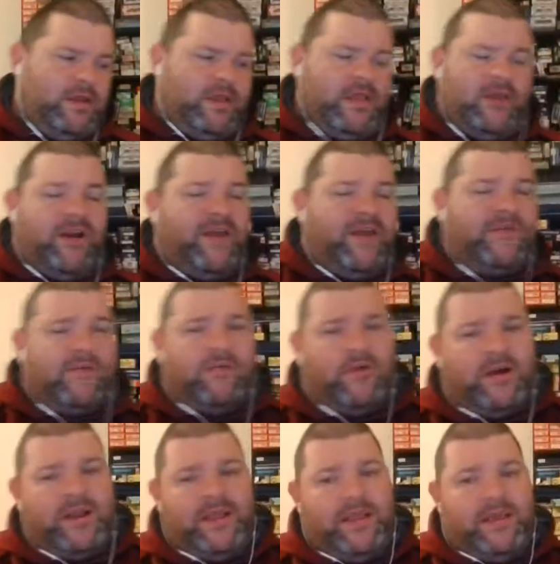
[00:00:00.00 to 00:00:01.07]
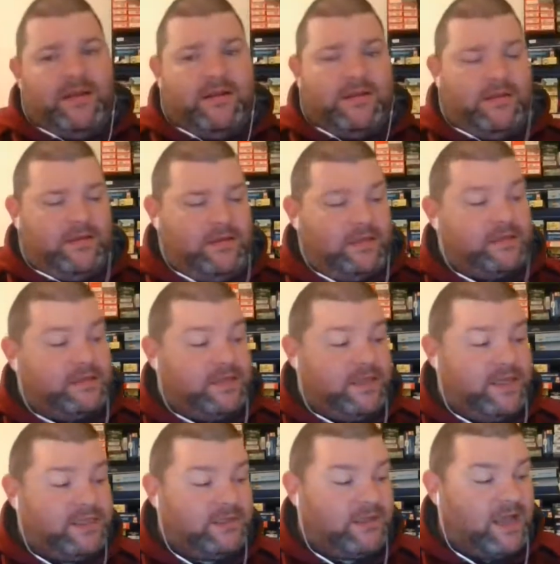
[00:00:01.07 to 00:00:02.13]
It'll never run again. It
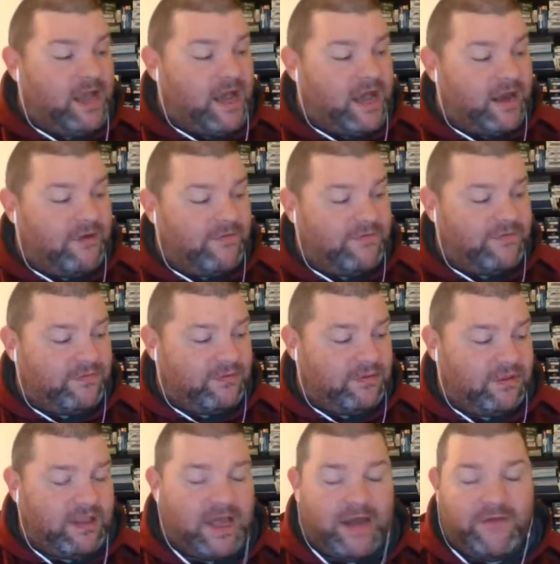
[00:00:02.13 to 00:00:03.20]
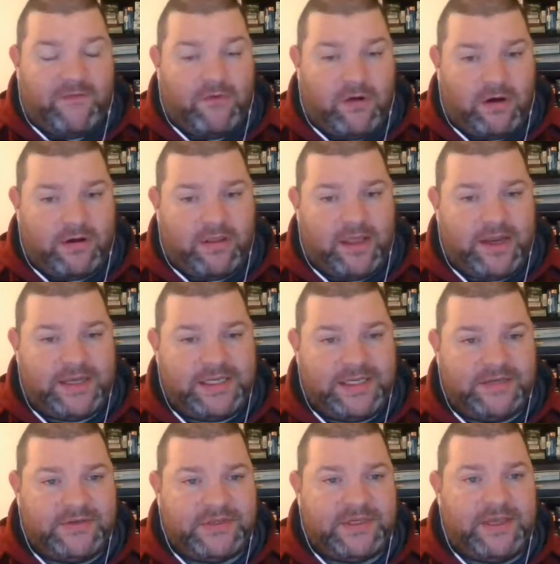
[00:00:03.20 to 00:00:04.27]
needs a lot of work, a lot of
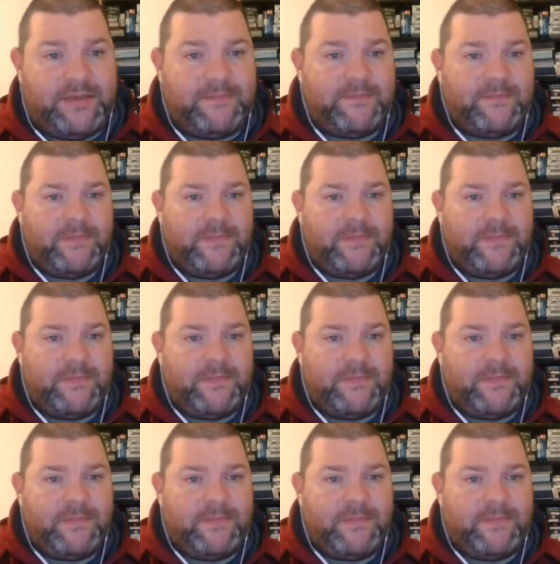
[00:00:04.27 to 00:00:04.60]
TLC.